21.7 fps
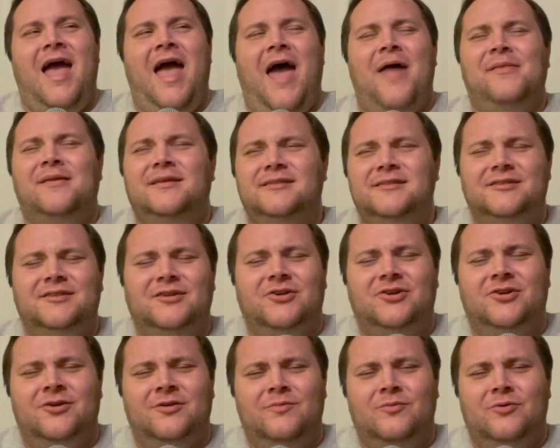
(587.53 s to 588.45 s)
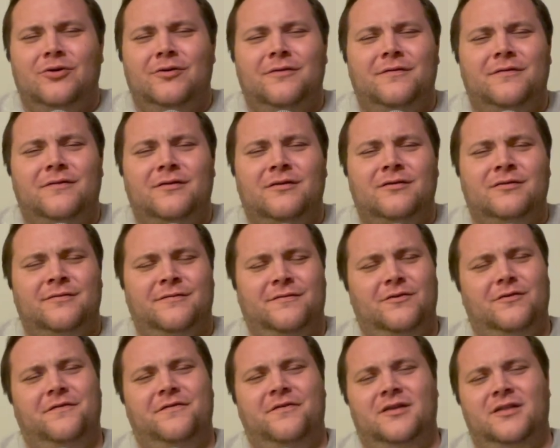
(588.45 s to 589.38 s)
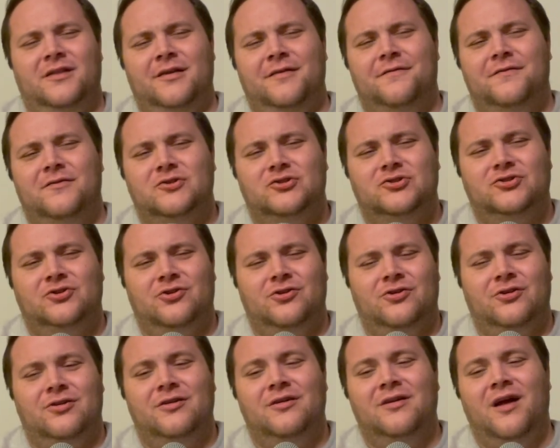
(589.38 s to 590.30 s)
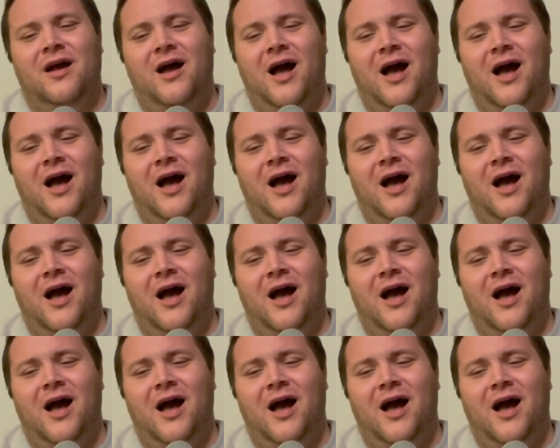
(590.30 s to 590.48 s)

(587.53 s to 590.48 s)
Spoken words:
And this is a good move for Philly, for sure.